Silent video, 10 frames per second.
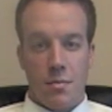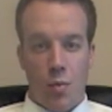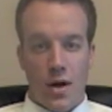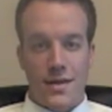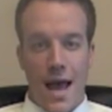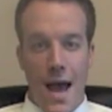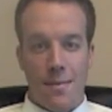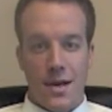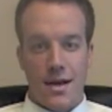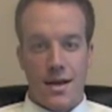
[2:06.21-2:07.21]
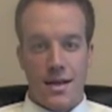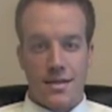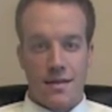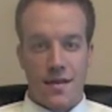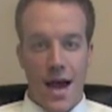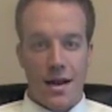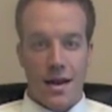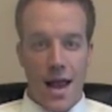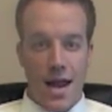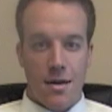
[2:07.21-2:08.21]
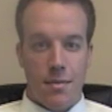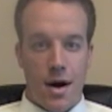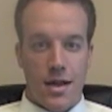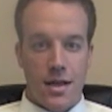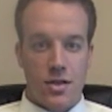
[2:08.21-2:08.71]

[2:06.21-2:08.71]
what's happening is that antibody